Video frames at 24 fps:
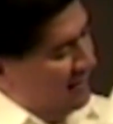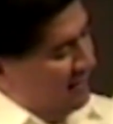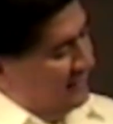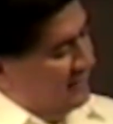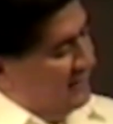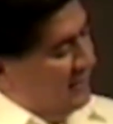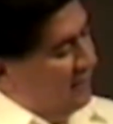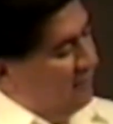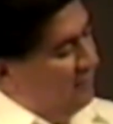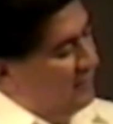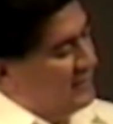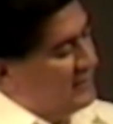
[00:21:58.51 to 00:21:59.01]

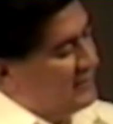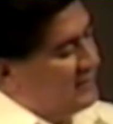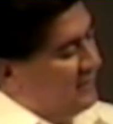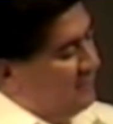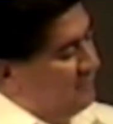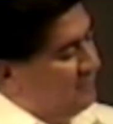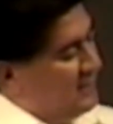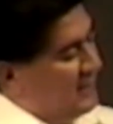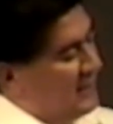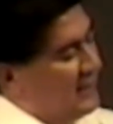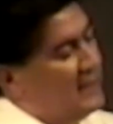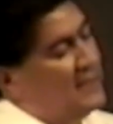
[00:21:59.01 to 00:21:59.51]
There is
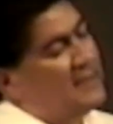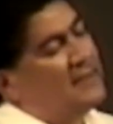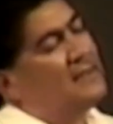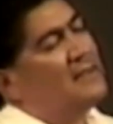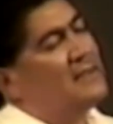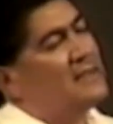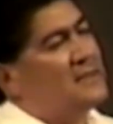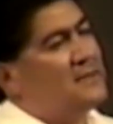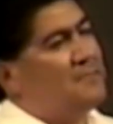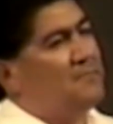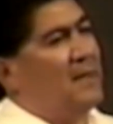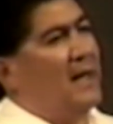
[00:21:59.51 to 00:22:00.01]
something in
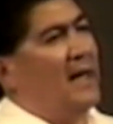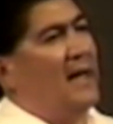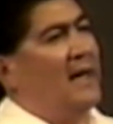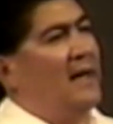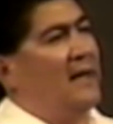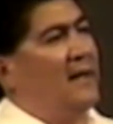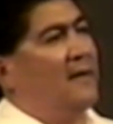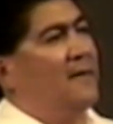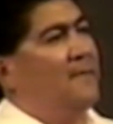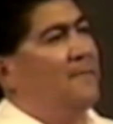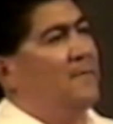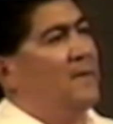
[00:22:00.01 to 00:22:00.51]
this
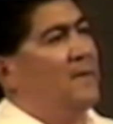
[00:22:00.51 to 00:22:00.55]
man